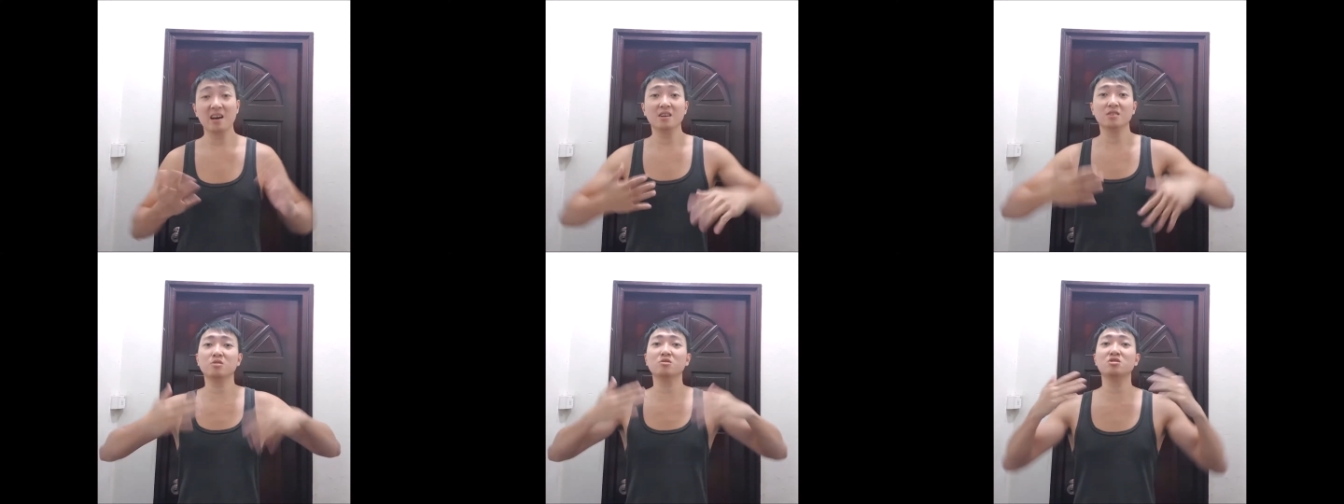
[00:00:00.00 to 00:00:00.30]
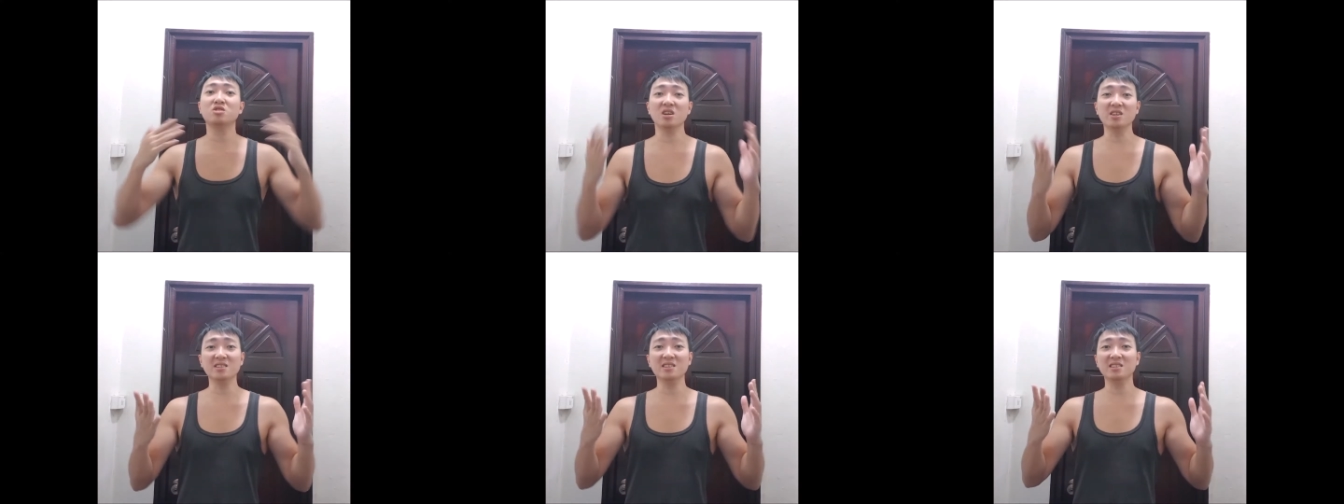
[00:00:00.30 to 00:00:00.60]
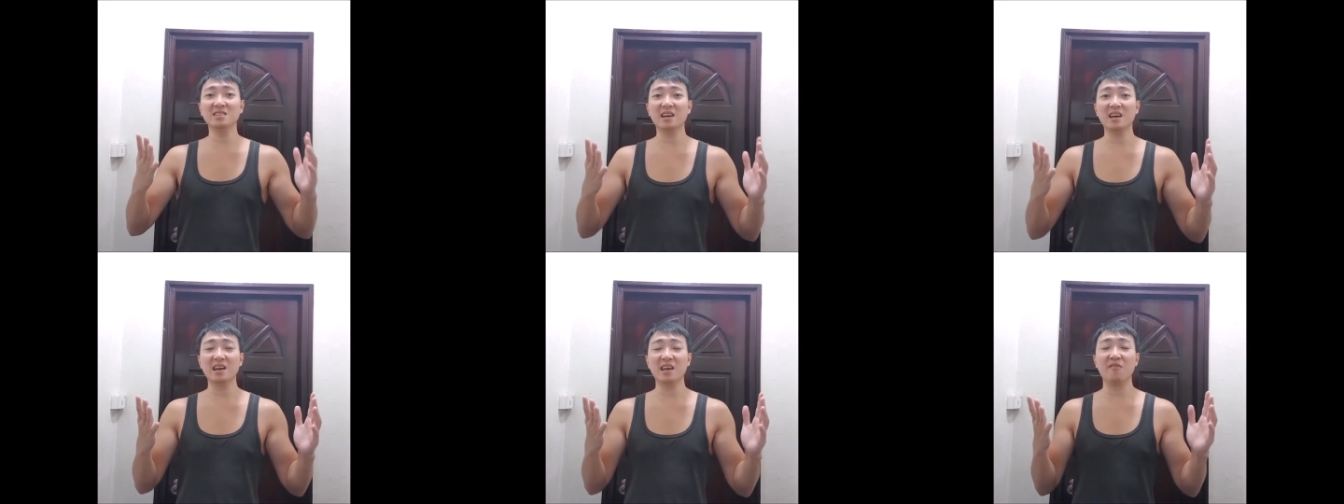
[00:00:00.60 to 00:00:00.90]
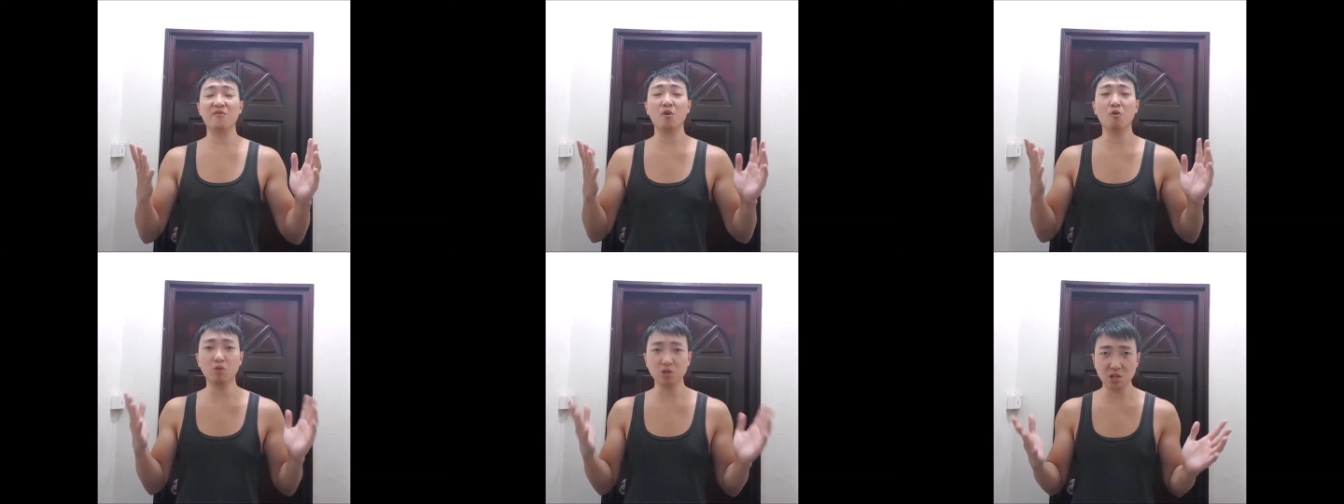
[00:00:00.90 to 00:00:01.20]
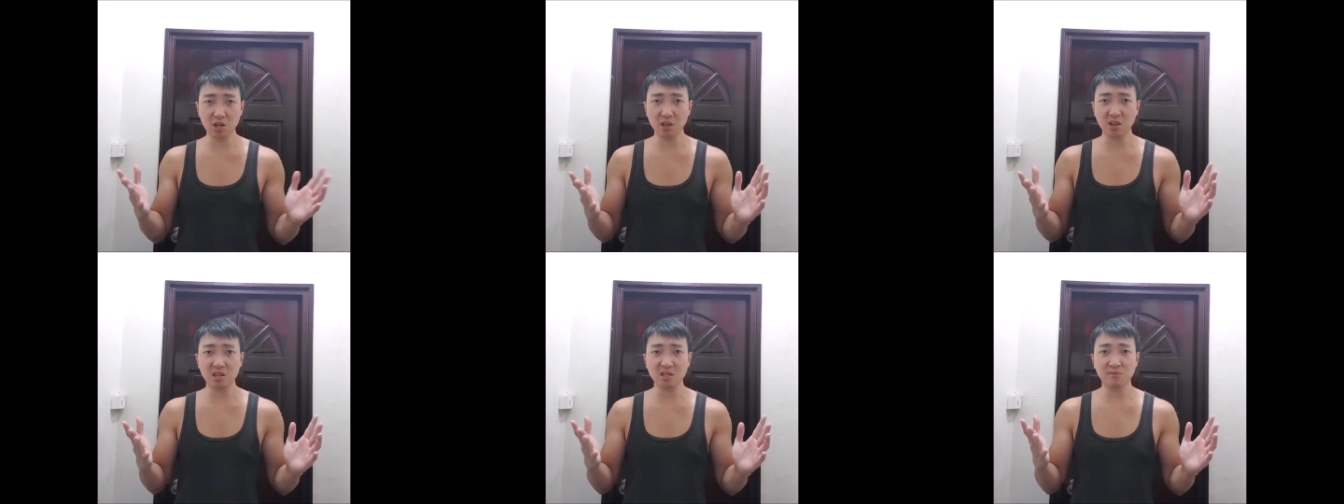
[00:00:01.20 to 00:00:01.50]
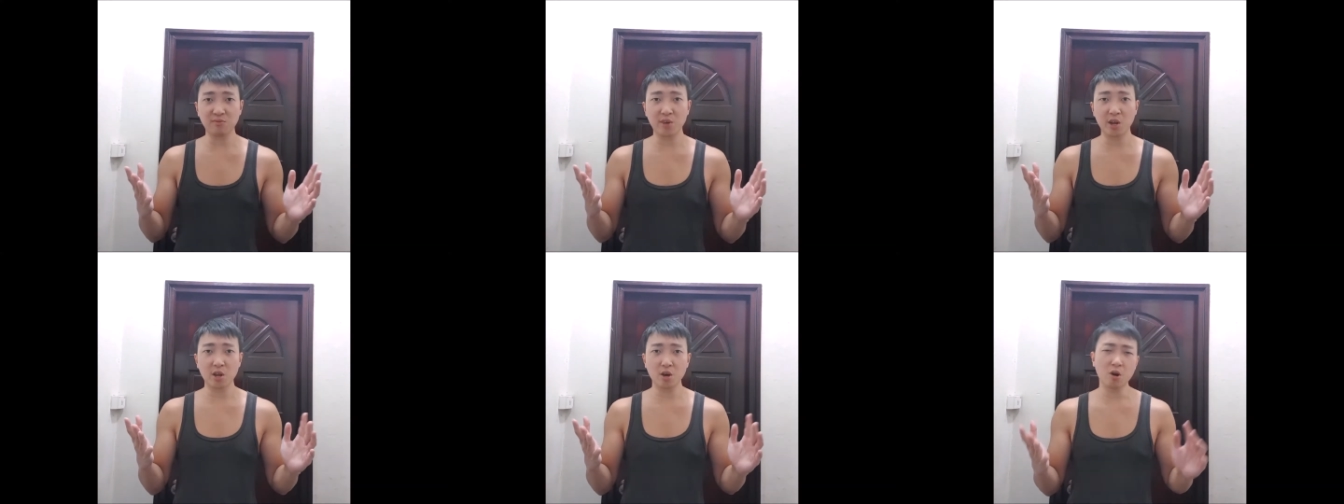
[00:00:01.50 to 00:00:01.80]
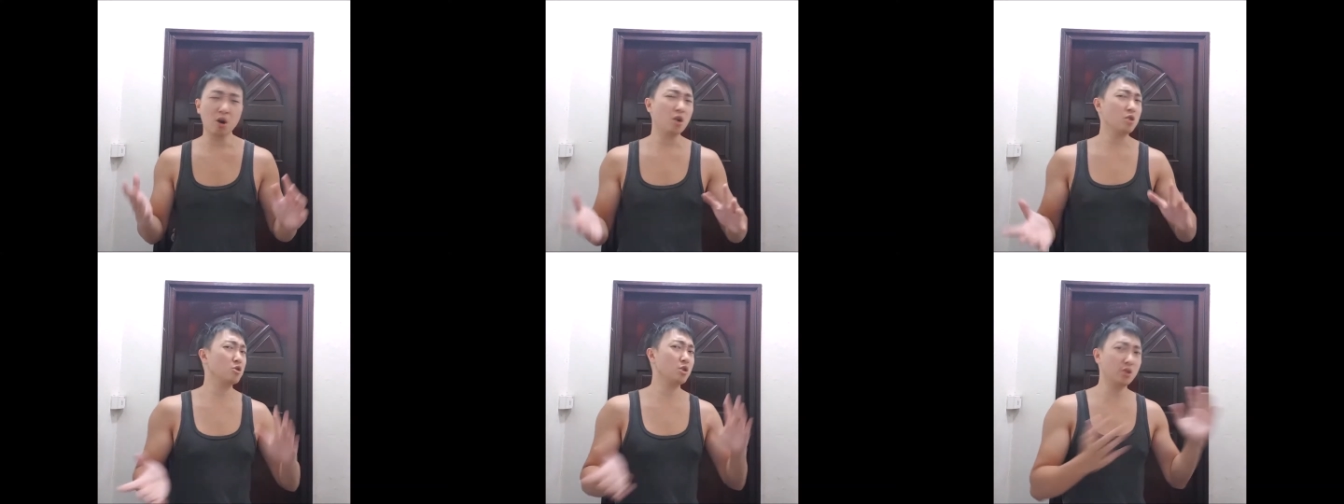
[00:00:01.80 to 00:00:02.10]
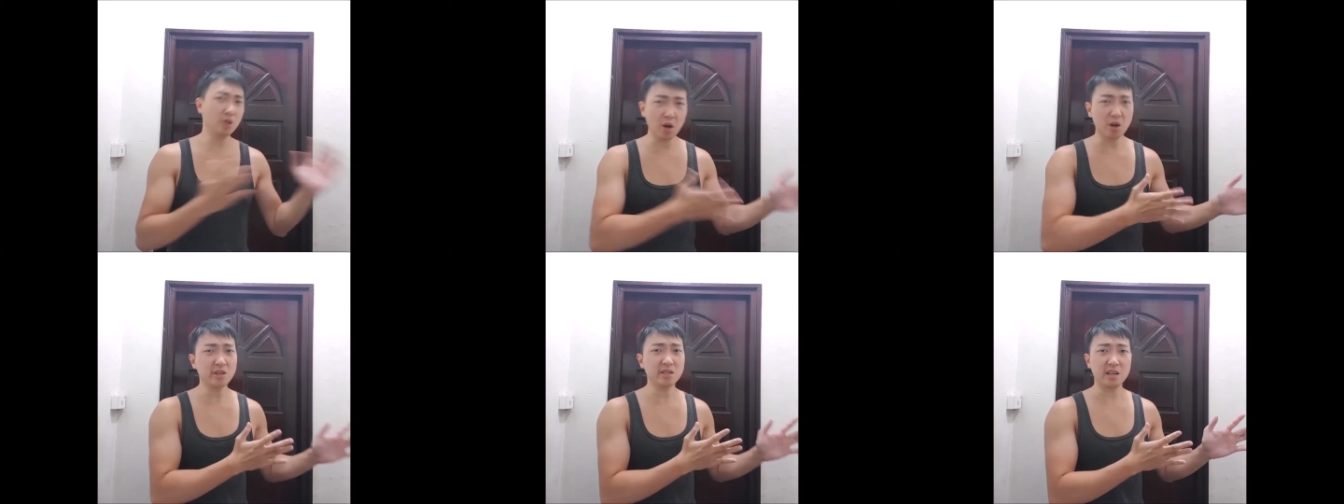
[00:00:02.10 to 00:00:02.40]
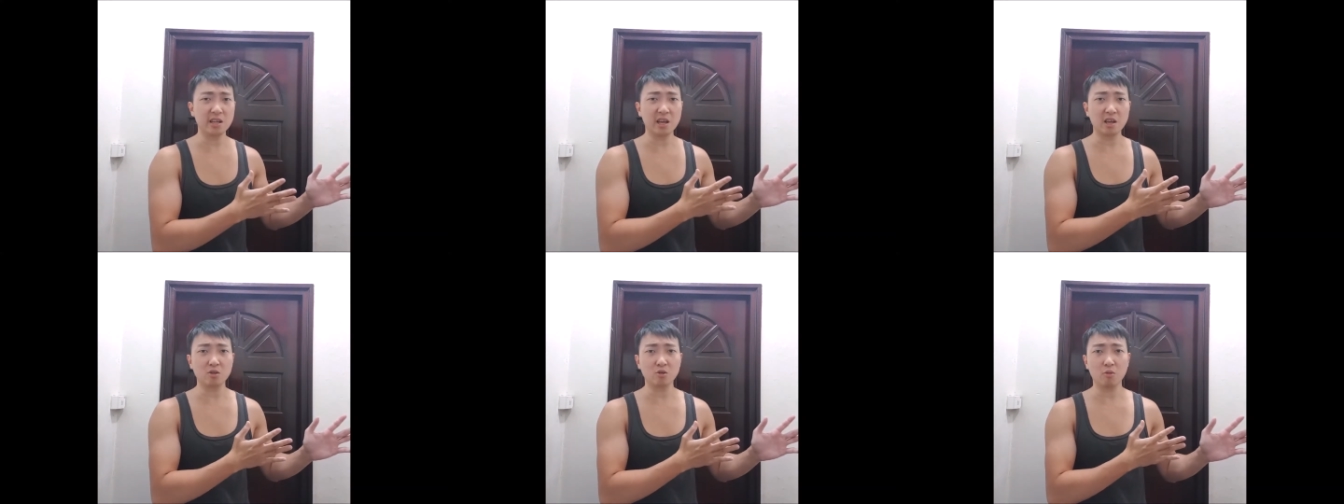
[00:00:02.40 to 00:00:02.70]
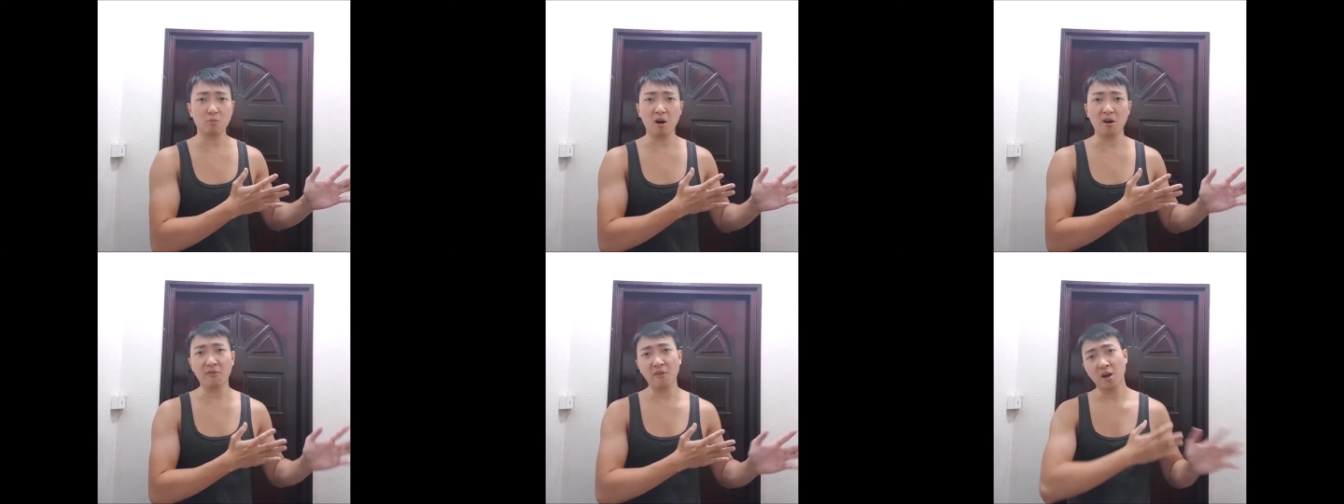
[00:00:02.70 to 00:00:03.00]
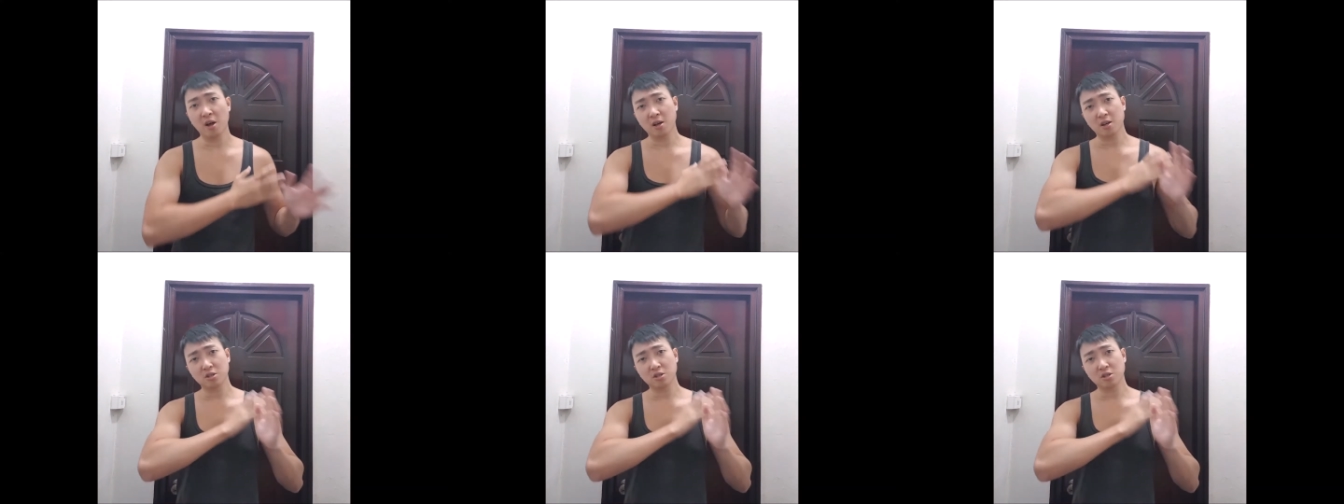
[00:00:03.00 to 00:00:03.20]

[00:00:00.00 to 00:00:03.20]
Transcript: So chances are if you're watching this video, you're not an ectomorph.